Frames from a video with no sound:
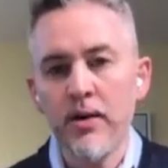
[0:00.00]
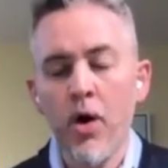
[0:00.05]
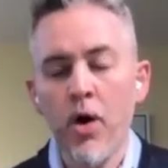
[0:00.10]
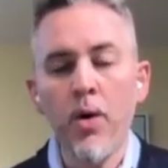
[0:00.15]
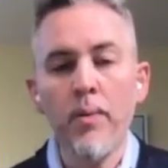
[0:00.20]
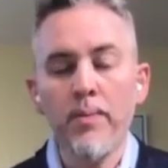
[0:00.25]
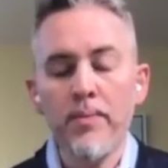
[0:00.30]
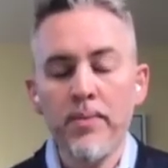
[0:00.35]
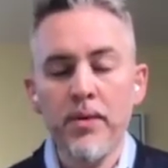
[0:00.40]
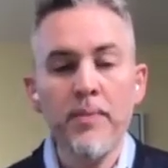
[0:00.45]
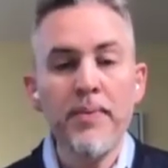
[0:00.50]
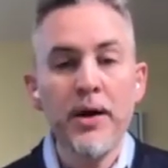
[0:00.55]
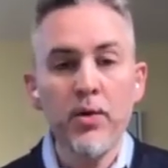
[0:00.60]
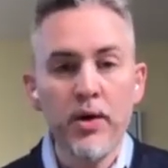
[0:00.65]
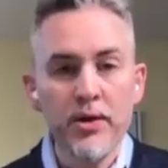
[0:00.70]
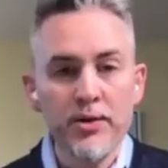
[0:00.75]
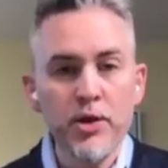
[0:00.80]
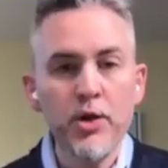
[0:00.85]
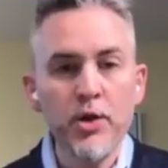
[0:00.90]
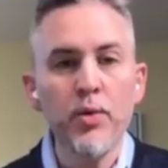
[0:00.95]
Oh, the big
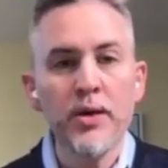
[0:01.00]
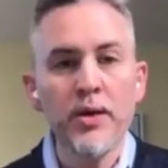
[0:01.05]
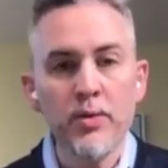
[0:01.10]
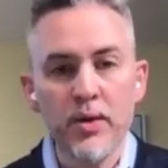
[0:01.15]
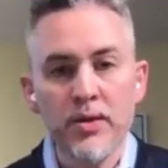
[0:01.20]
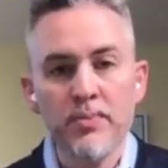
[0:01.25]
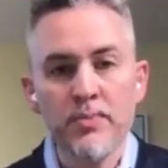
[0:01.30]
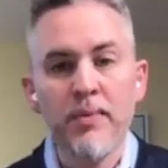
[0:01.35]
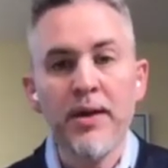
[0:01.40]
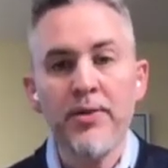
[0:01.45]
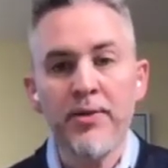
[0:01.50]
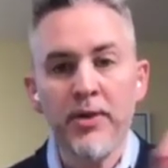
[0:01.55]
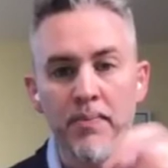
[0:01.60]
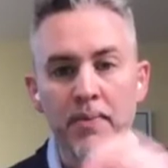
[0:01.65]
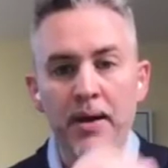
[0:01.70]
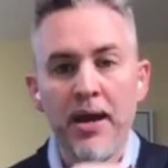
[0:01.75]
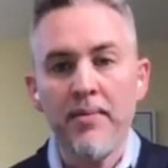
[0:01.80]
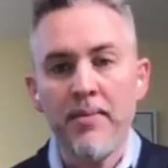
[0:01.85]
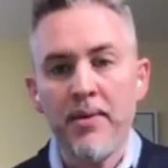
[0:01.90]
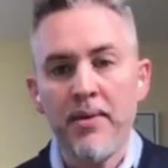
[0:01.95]
one too was monthly
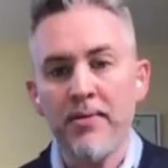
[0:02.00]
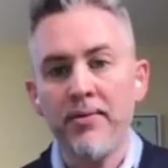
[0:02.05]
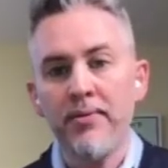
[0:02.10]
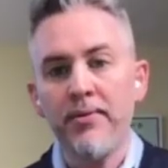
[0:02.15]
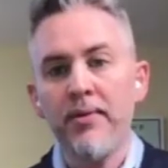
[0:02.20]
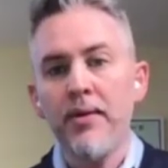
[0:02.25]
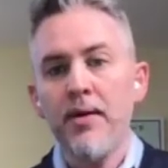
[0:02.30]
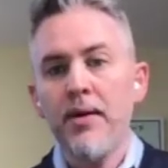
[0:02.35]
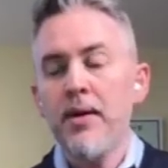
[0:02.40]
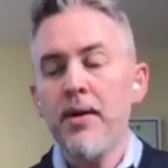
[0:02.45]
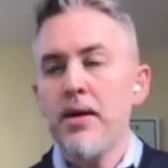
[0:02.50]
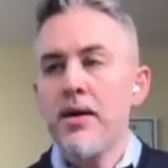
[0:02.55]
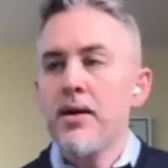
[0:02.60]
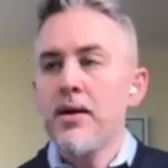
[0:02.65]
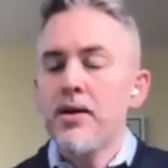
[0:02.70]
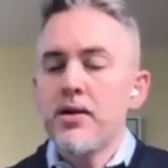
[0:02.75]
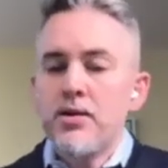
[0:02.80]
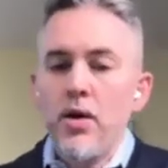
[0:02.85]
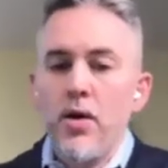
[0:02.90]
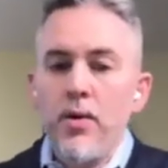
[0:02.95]
payments.
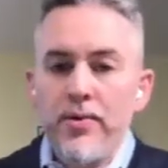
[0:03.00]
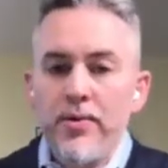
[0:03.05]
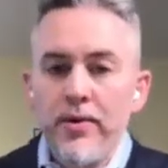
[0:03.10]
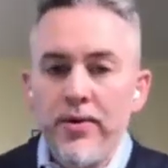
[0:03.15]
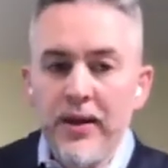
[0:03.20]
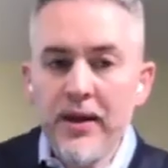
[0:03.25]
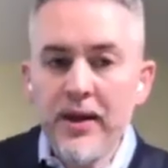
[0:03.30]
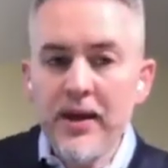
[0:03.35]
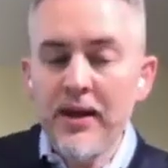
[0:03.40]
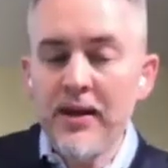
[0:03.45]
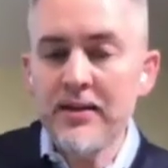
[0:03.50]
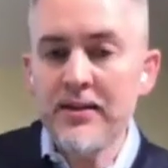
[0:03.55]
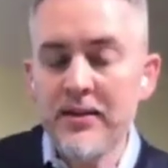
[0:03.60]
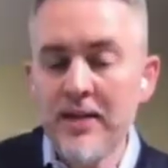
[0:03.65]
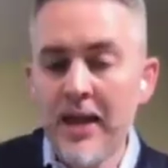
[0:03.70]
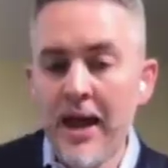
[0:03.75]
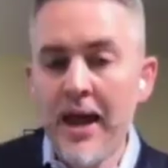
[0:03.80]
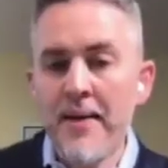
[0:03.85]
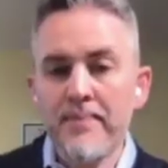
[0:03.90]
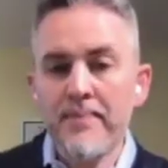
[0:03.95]
So the thing is
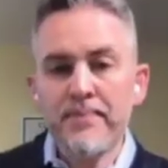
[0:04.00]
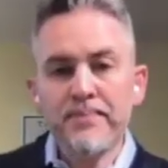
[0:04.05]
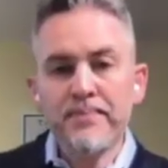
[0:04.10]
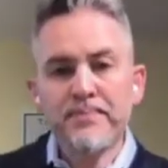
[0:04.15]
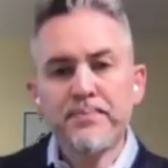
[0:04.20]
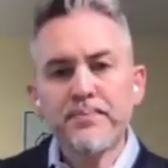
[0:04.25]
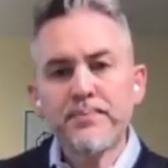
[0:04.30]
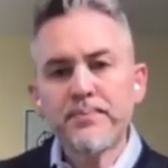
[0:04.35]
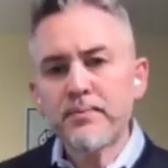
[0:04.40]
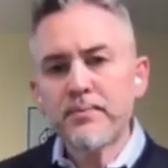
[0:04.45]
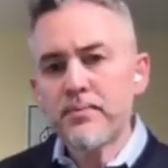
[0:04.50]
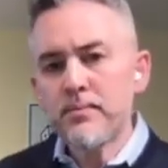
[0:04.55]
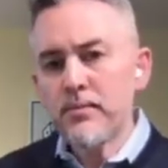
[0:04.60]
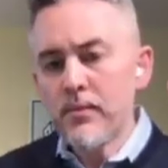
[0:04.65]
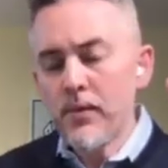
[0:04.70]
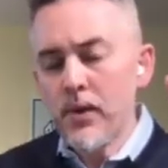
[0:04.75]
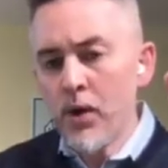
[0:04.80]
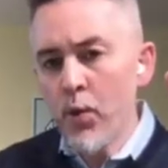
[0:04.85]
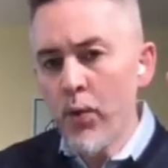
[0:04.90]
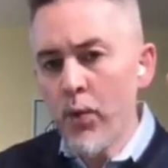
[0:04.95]
that
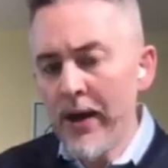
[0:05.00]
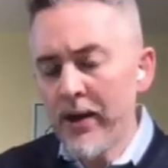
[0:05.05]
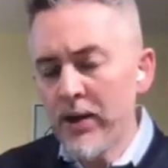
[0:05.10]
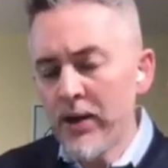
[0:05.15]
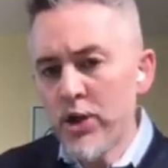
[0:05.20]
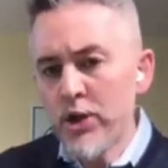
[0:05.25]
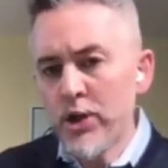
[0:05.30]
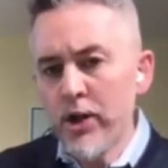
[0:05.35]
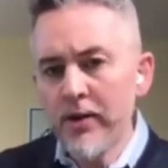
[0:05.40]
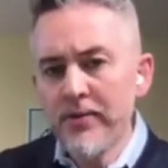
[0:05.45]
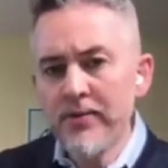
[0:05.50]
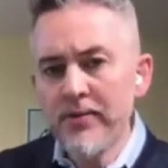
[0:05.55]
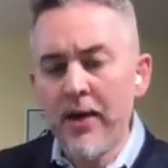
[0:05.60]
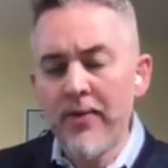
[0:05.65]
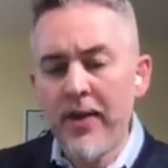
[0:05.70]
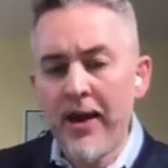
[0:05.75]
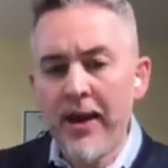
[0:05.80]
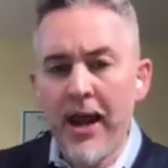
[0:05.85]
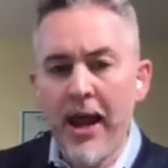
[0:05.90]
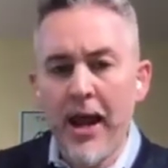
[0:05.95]
we had a shutdown
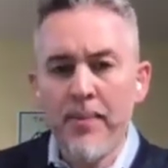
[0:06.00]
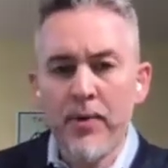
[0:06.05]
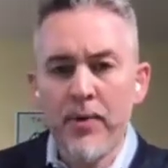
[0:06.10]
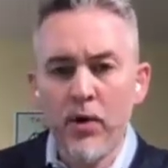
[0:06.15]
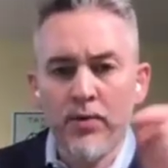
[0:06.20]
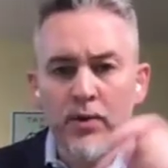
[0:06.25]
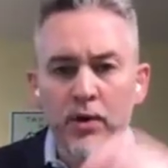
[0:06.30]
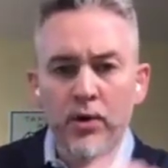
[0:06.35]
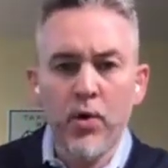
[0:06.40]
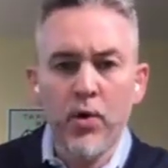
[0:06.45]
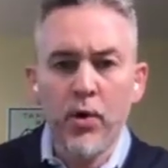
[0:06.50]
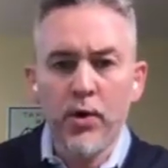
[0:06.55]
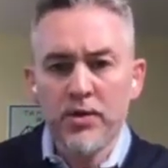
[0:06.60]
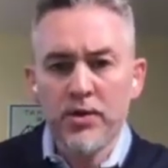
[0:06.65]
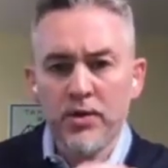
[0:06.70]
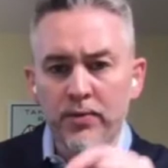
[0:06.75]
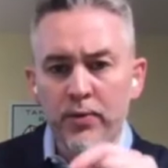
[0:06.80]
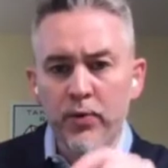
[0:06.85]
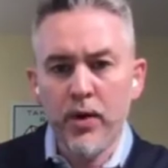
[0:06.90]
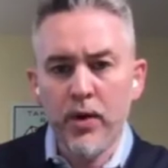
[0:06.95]
that happened over the course
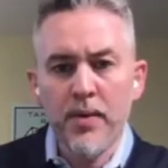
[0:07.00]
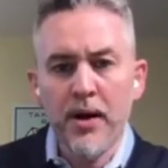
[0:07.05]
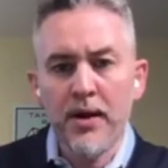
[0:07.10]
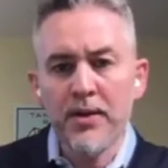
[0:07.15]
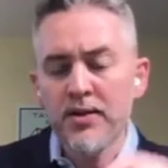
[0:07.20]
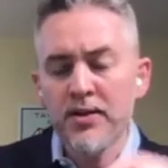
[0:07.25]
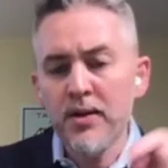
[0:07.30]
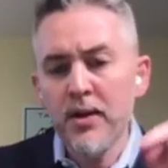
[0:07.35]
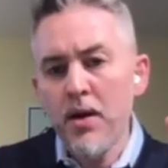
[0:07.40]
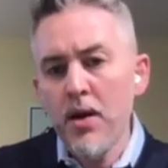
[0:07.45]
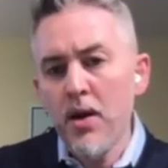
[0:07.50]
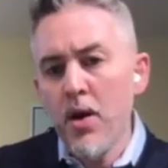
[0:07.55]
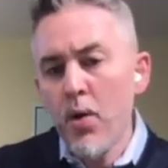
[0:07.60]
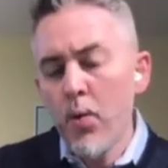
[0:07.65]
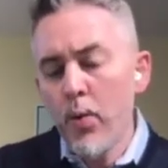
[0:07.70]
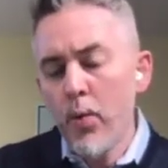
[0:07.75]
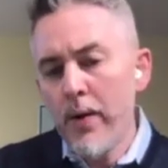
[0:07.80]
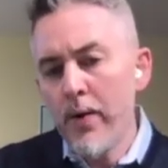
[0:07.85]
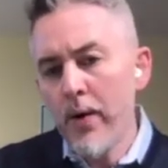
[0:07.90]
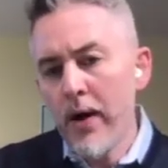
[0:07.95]
of 3 months.
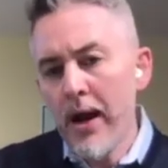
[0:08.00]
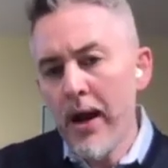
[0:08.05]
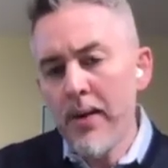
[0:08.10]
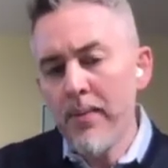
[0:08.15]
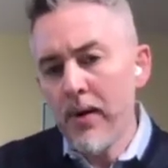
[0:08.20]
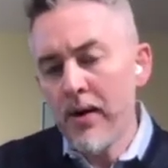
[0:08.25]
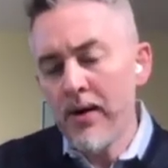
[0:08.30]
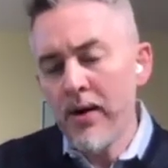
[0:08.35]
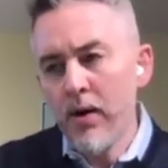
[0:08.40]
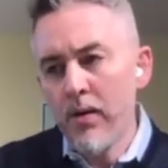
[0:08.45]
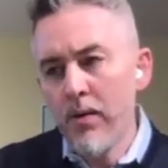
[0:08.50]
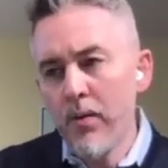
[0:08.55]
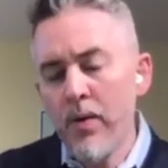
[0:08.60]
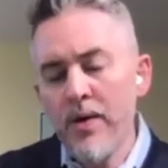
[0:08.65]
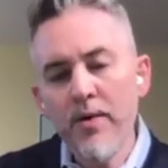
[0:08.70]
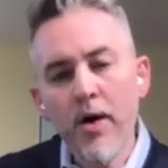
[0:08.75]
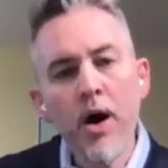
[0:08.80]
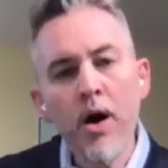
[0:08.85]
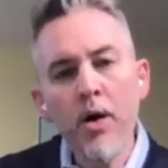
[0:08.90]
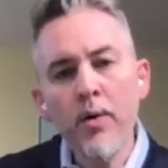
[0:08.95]
We were able, we
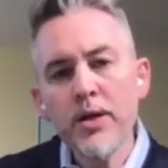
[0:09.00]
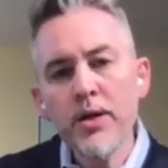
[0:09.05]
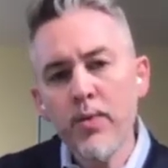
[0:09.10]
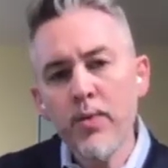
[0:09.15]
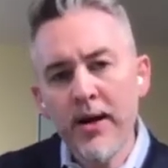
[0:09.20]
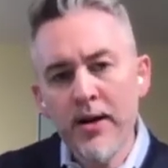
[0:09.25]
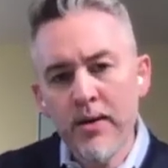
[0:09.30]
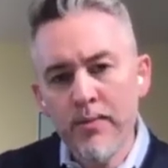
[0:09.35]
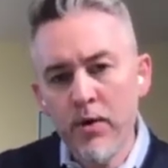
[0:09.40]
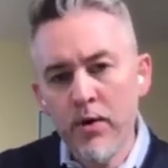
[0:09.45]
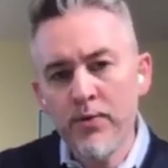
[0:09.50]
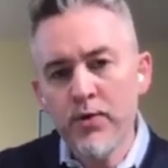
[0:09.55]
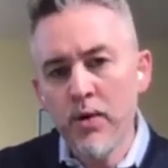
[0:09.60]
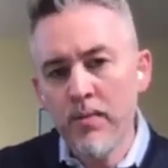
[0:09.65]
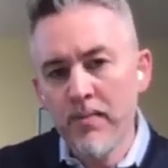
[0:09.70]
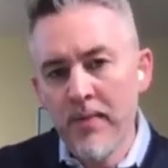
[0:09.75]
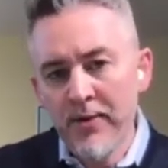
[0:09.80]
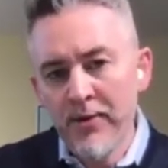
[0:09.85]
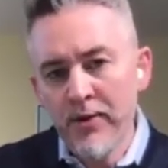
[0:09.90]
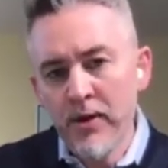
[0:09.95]
always wanted to move to a
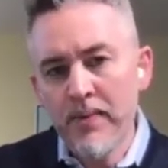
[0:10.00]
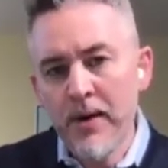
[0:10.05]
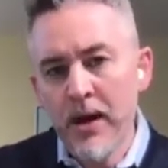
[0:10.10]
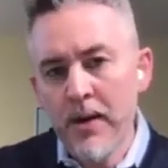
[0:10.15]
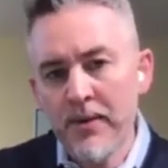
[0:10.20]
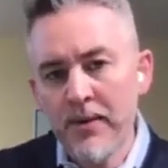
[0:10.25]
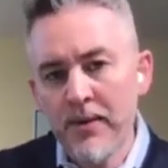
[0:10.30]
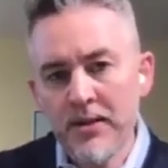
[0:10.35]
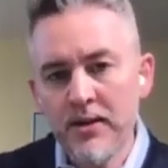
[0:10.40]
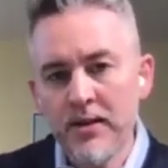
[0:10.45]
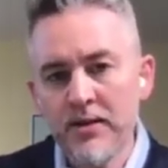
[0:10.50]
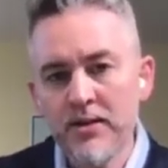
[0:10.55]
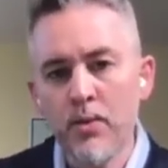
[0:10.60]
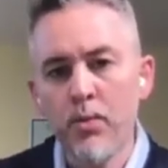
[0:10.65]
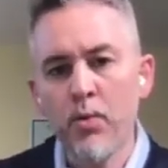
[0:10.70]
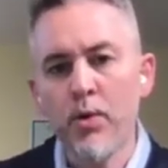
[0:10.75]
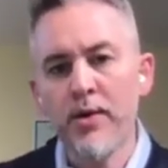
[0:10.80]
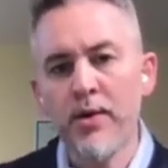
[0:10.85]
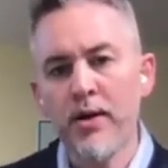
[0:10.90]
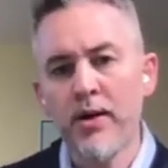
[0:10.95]
monthly payment system
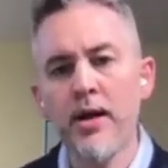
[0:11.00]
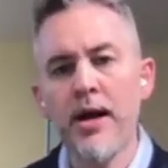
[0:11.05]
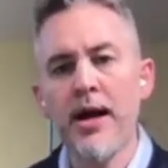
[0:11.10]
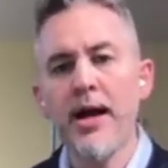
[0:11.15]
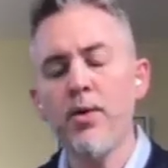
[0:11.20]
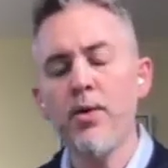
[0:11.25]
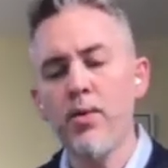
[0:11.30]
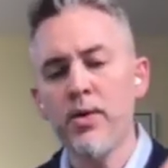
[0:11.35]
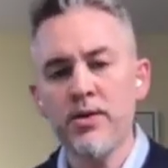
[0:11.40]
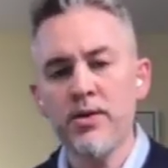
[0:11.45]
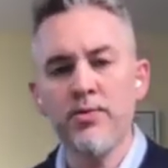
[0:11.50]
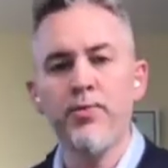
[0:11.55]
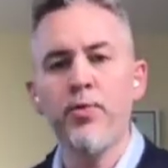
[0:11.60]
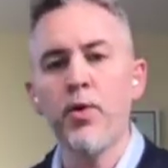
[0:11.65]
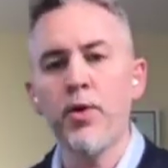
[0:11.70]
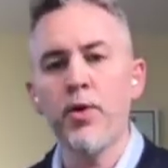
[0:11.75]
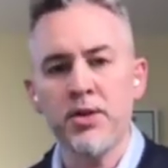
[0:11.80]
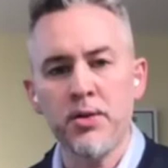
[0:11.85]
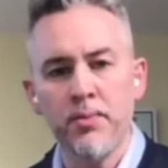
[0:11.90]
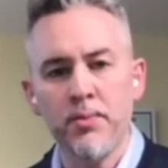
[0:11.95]
where the client wasn't
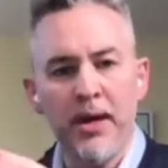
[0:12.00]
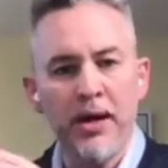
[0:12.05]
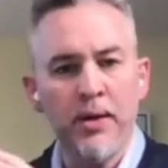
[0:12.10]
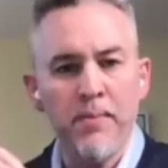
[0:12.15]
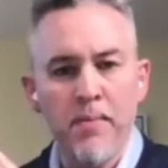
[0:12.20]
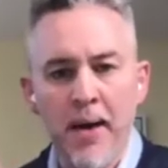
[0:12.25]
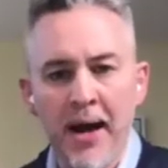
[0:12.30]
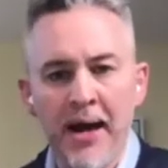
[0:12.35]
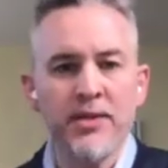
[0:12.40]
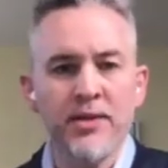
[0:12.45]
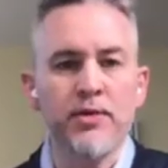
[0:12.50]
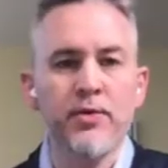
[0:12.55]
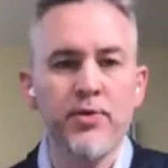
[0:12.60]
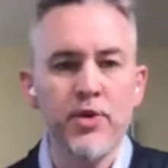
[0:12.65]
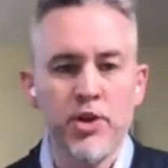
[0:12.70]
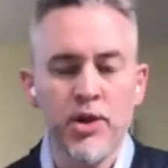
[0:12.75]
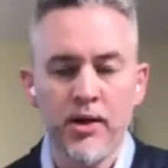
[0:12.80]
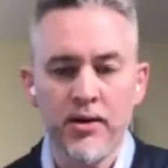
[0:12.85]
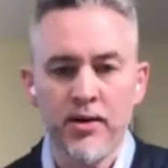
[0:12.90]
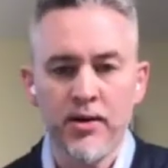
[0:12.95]
forced to pay a massive
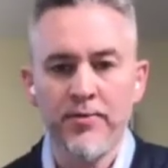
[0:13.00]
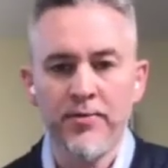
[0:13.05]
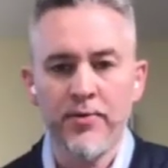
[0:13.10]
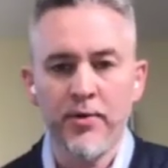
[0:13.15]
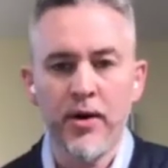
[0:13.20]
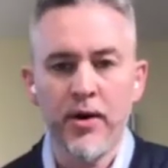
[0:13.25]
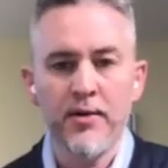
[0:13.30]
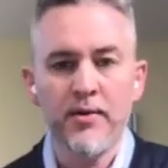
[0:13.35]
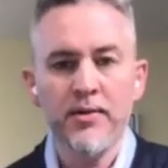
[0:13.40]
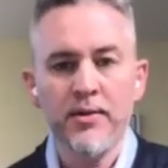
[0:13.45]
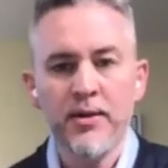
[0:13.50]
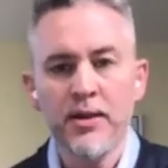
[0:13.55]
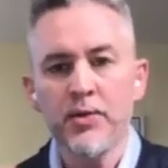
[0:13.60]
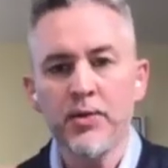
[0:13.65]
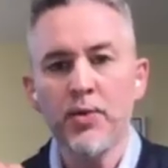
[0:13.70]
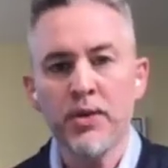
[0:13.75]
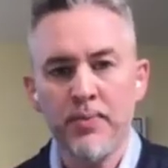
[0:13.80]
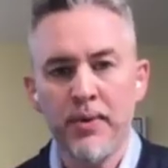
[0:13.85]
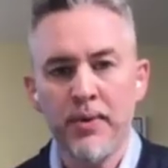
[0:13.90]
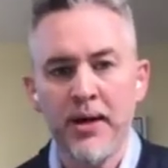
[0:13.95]
chunk up front. This
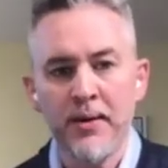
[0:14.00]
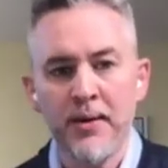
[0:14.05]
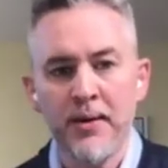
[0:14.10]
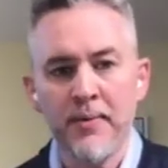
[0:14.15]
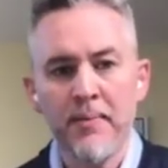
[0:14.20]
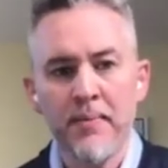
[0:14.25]
was big.